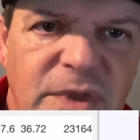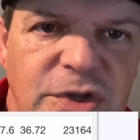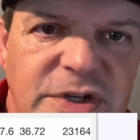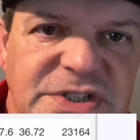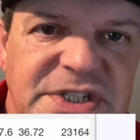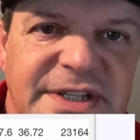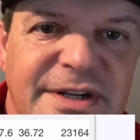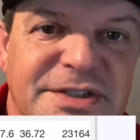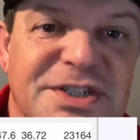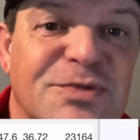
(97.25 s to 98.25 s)
You can see
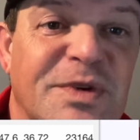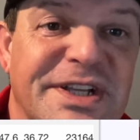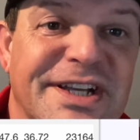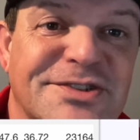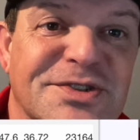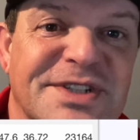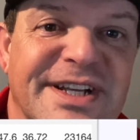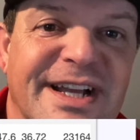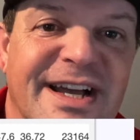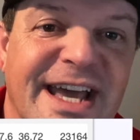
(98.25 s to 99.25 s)
there, this is really
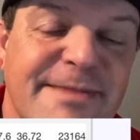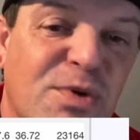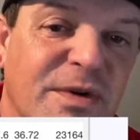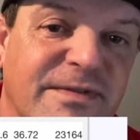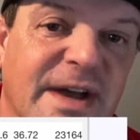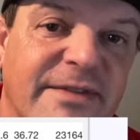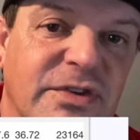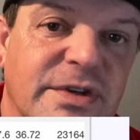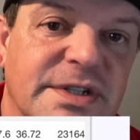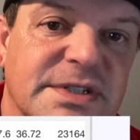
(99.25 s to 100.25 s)
interesting. 8.5
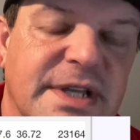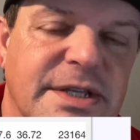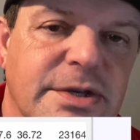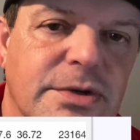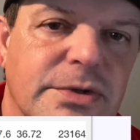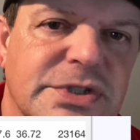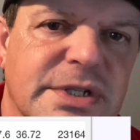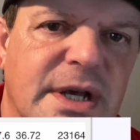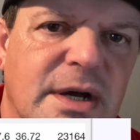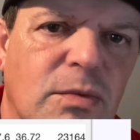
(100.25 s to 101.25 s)
units. They use
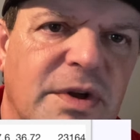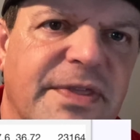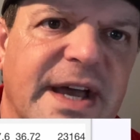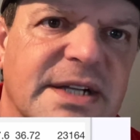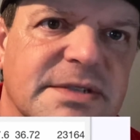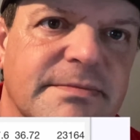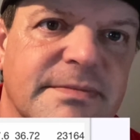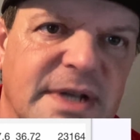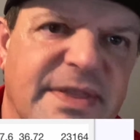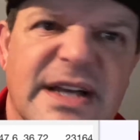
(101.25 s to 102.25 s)

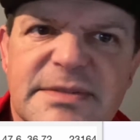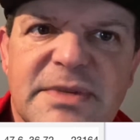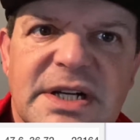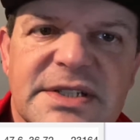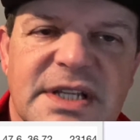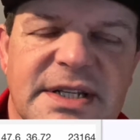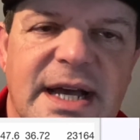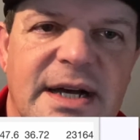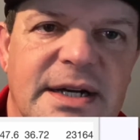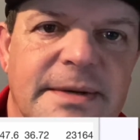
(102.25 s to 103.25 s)

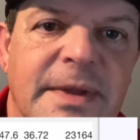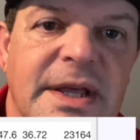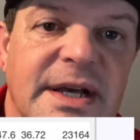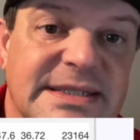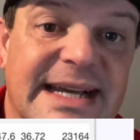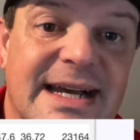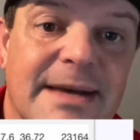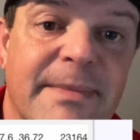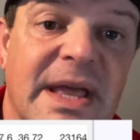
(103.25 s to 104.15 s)
$1,000 a dime